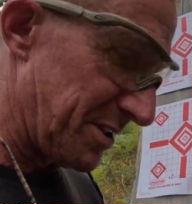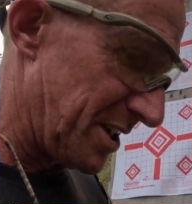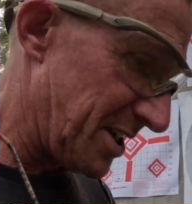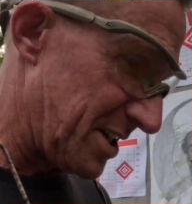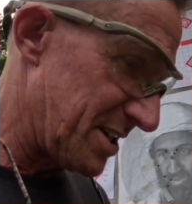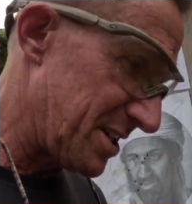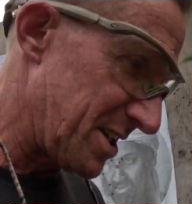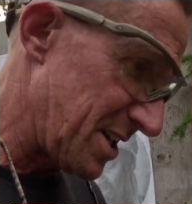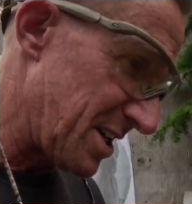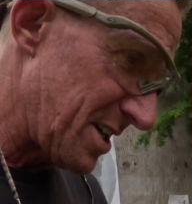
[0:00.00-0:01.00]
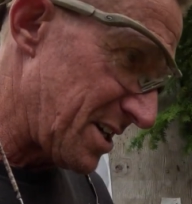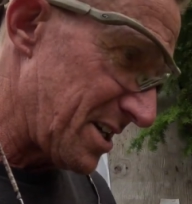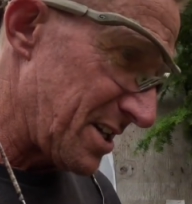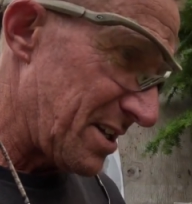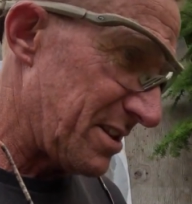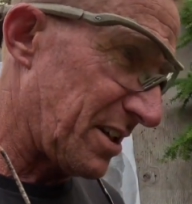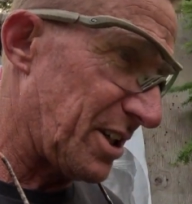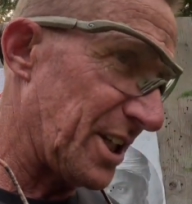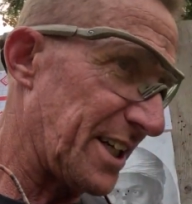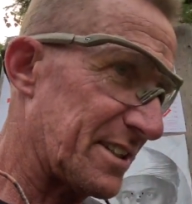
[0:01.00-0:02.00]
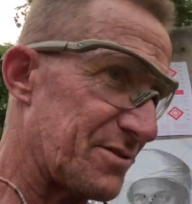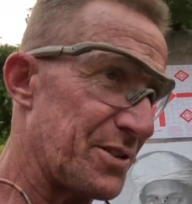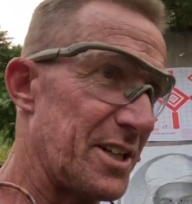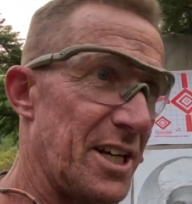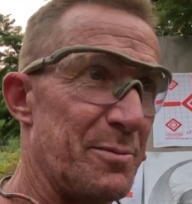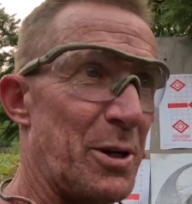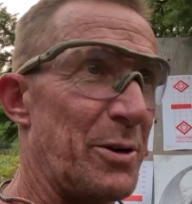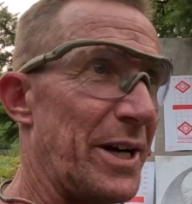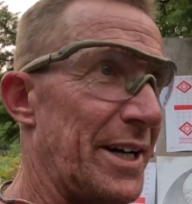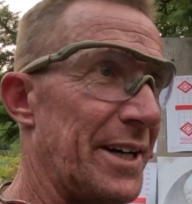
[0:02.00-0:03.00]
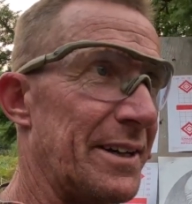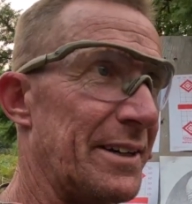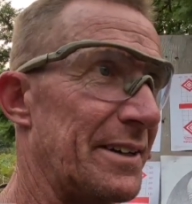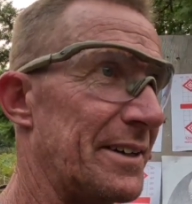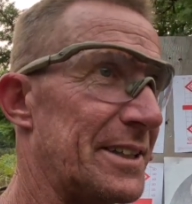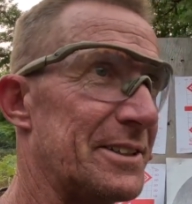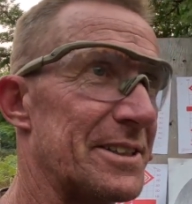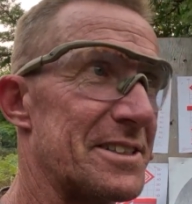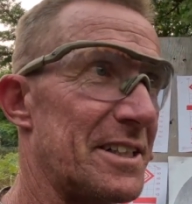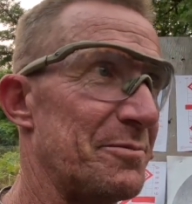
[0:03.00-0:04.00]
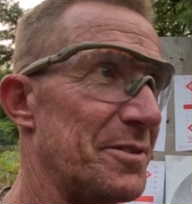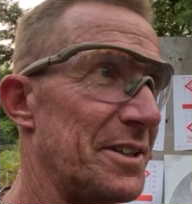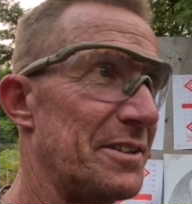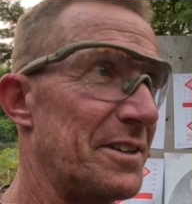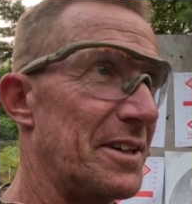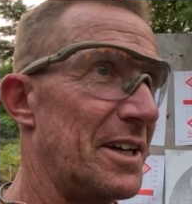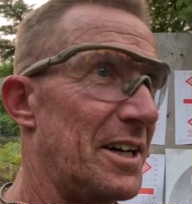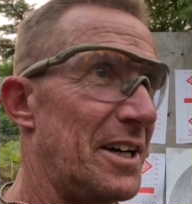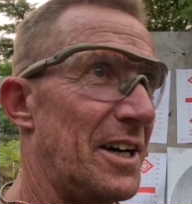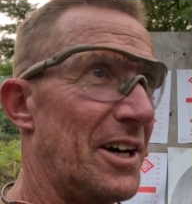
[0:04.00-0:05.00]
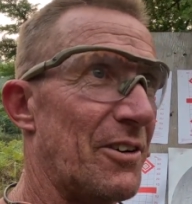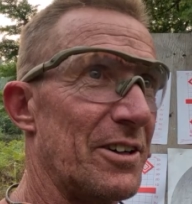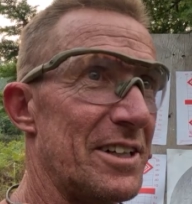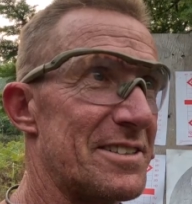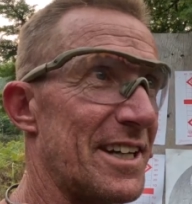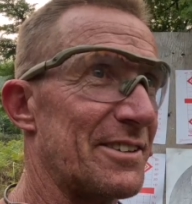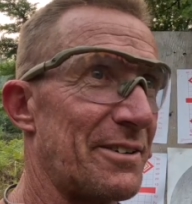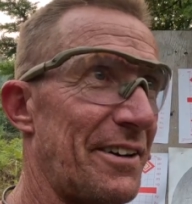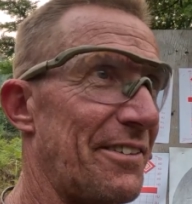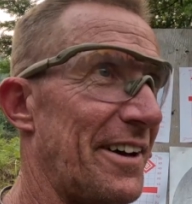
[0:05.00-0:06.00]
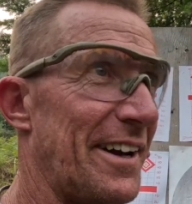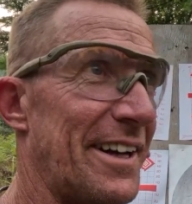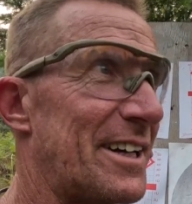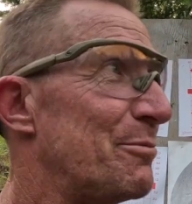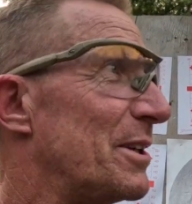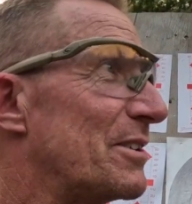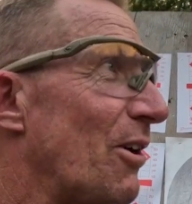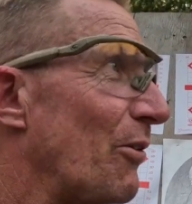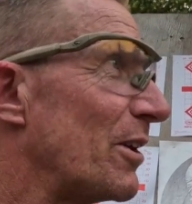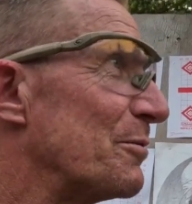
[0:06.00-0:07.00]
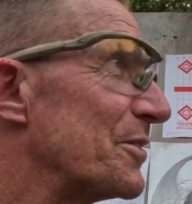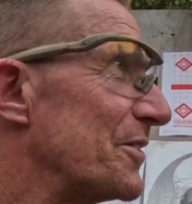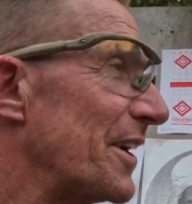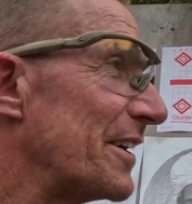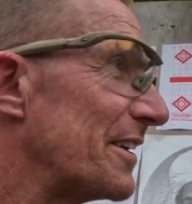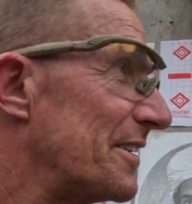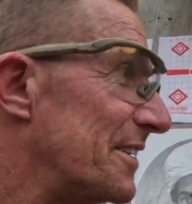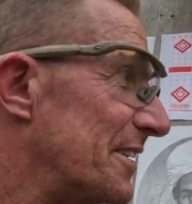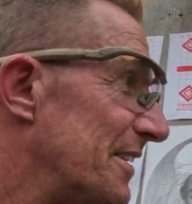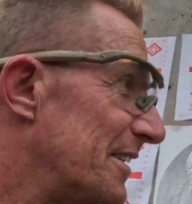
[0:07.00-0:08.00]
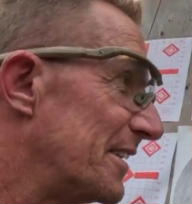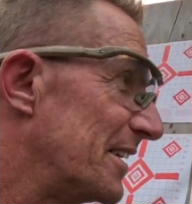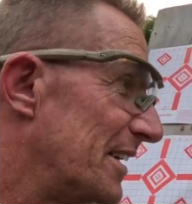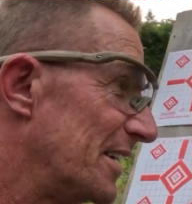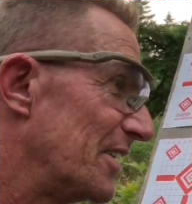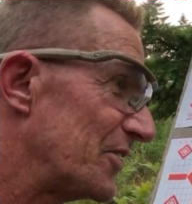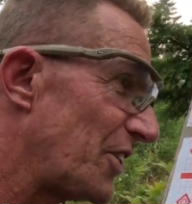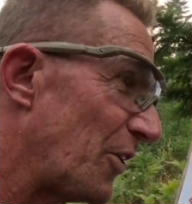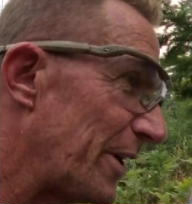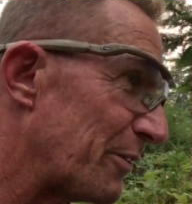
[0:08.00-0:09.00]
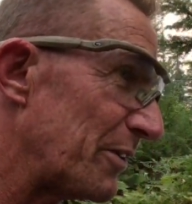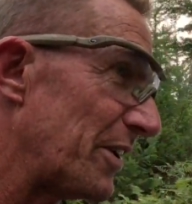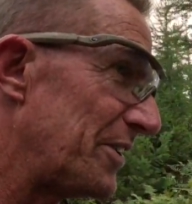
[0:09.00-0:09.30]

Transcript: the clicks for the MOA or something. Or at least that's what I thought. I could be totally mistaken. So anyways, I